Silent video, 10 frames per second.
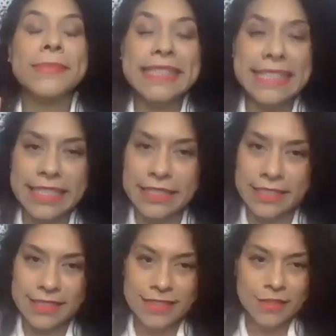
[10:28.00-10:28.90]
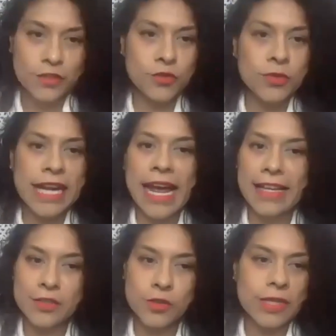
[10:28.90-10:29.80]
Please do
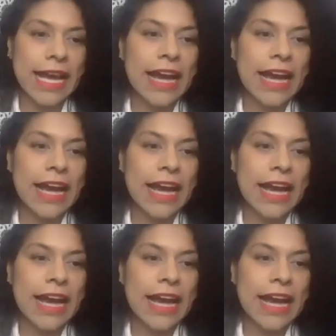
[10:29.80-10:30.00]
not do that.